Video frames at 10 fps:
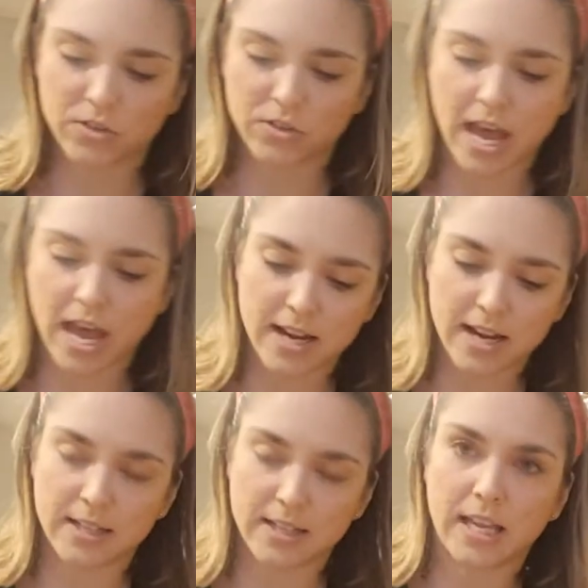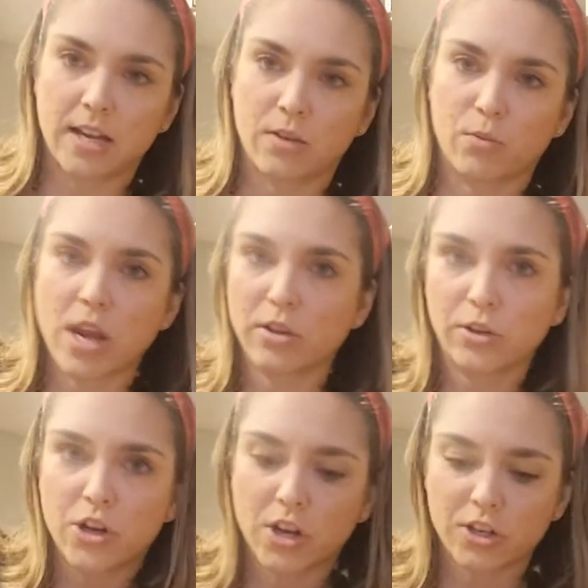had like a regular
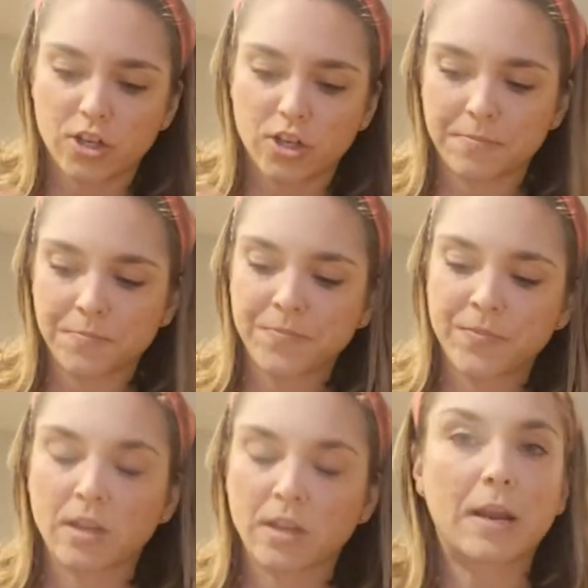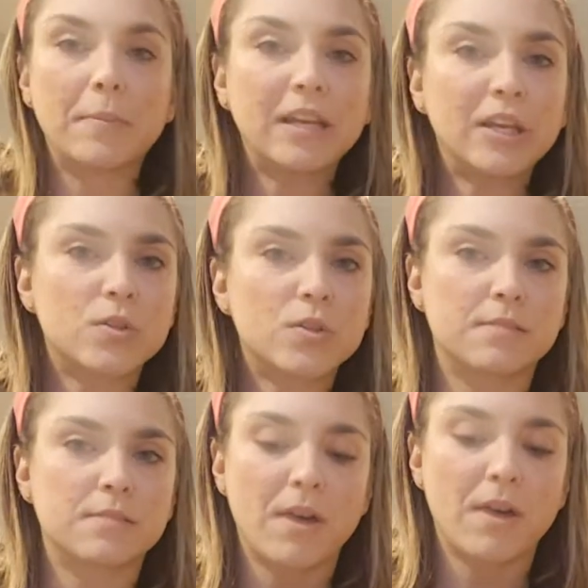cookie sheet, but I'm gonna use this
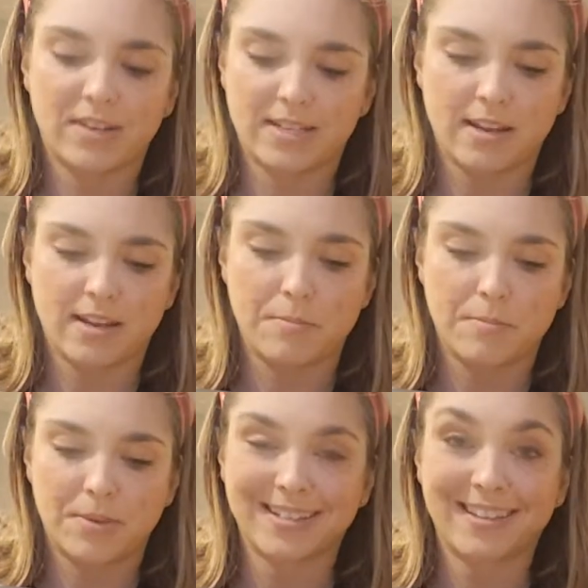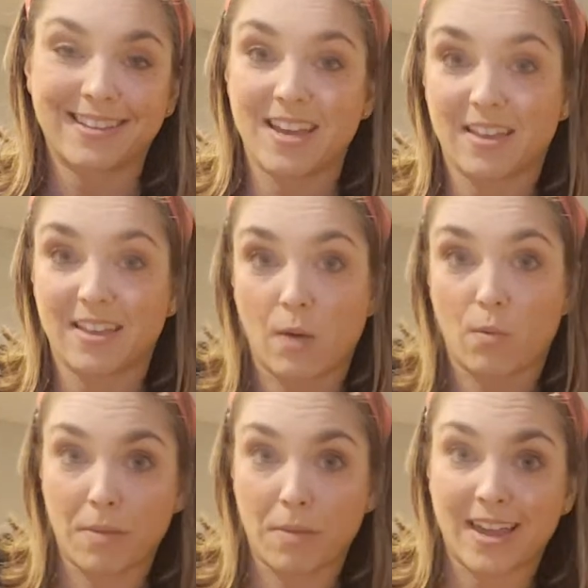muffin tin because I think that will
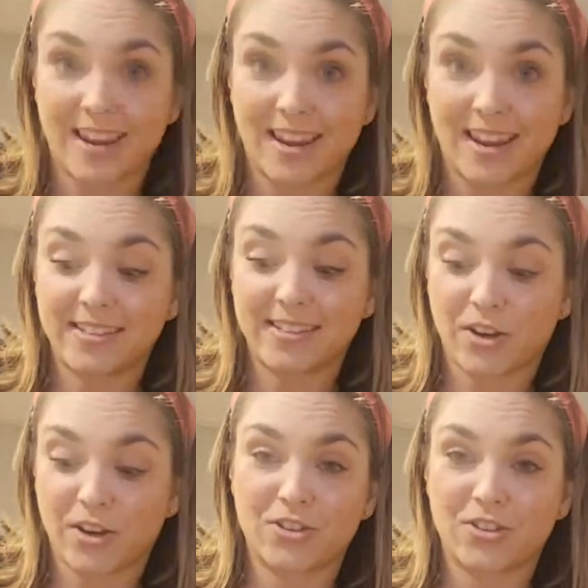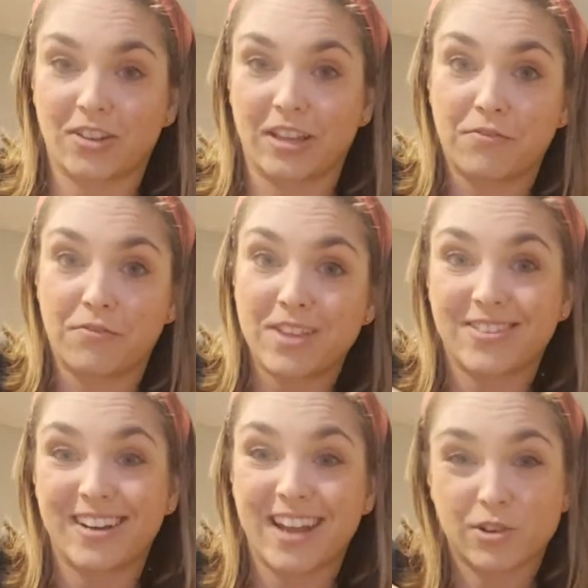make it easier to like fit the
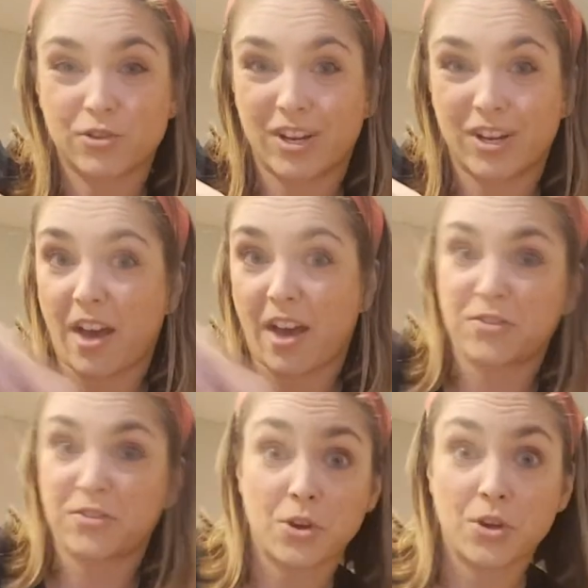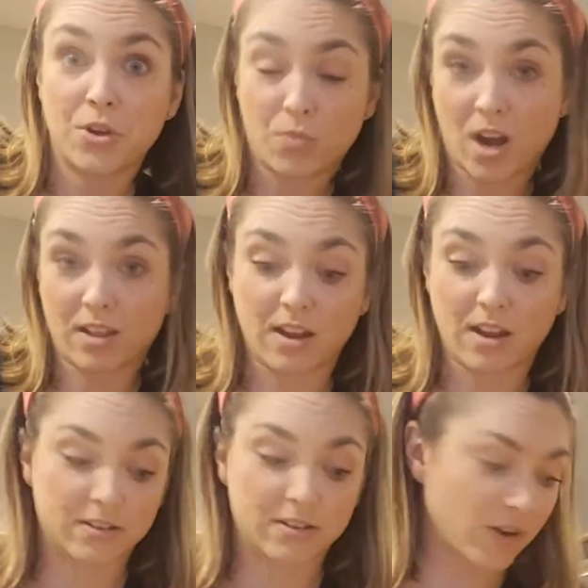nectarine halves right in there,
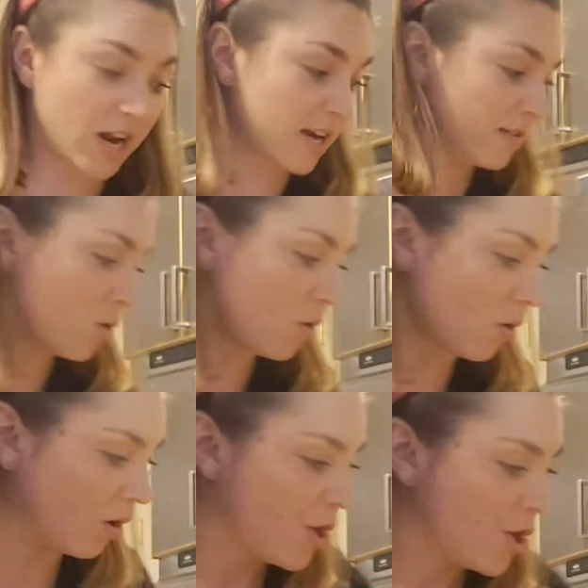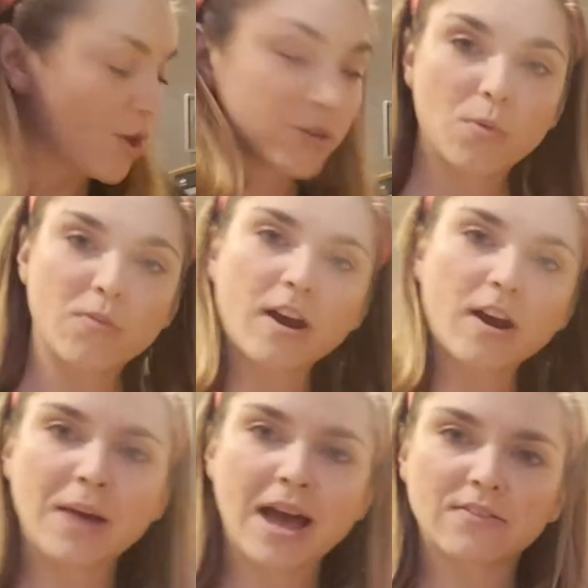right? Cool. So we've got our
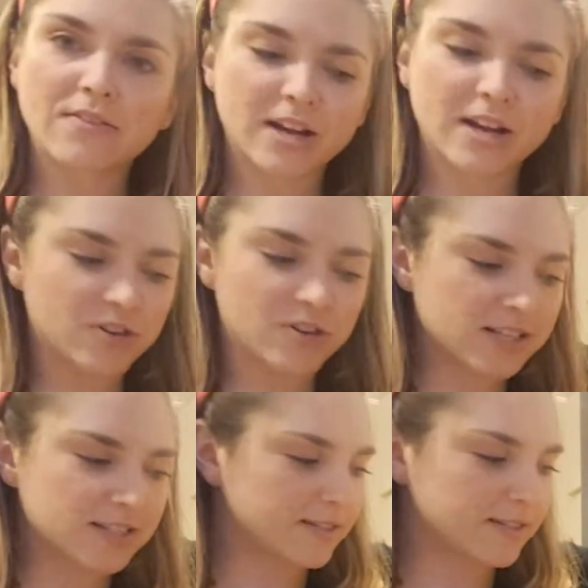bag of nectarines.